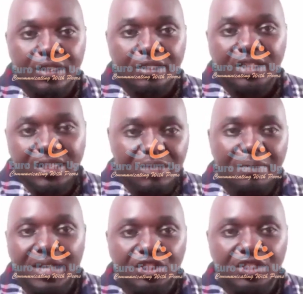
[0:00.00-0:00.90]
Just
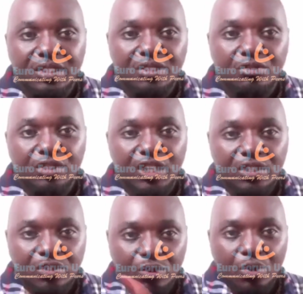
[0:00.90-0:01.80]
imagine you
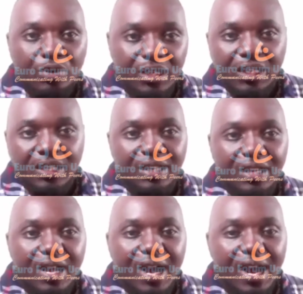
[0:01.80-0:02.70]
just logged in
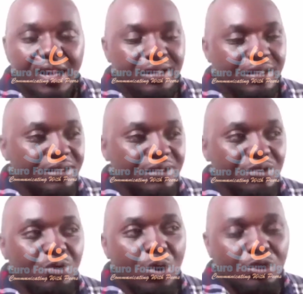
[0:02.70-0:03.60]
and
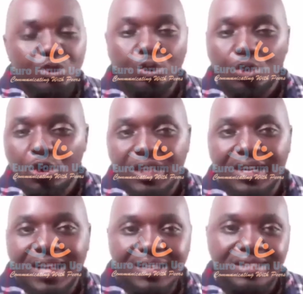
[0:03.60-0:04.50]
you got your daughter
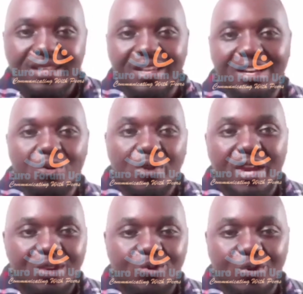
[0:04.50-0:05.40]
dancing in a
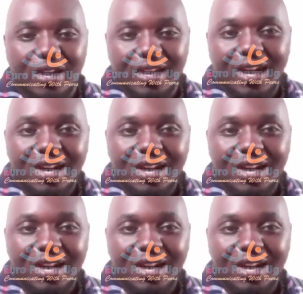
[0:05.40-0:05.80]
weird way.